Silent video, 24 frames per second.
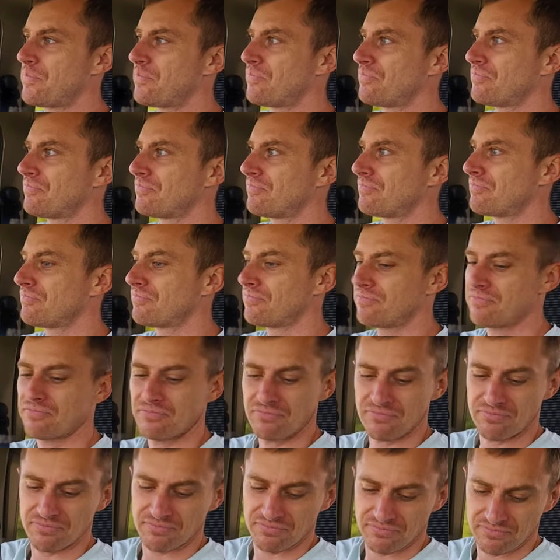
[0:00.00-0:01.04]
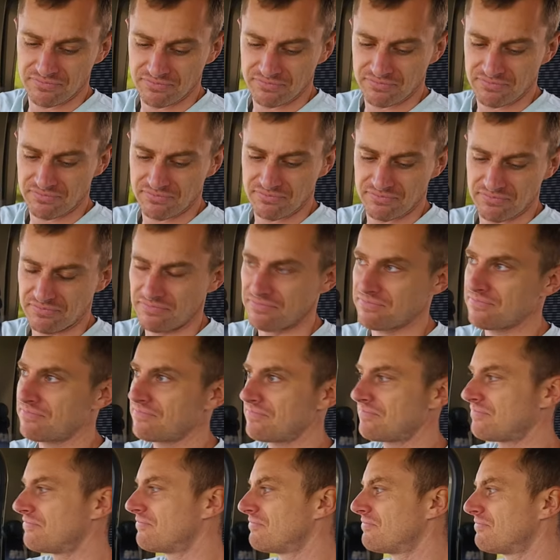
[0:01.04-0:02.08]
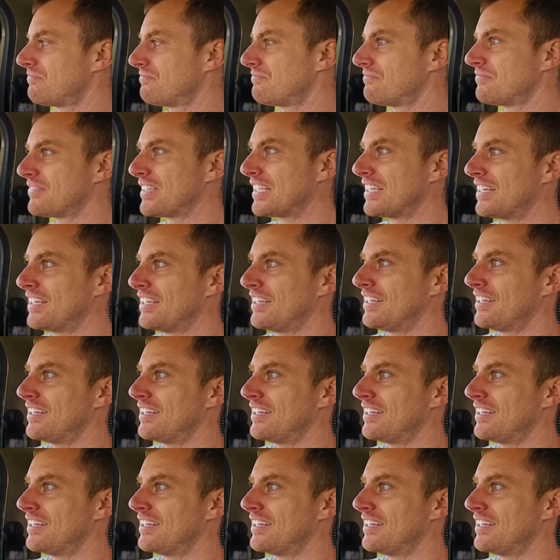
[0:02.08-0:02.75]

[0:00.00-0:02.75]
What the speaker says: [no speech]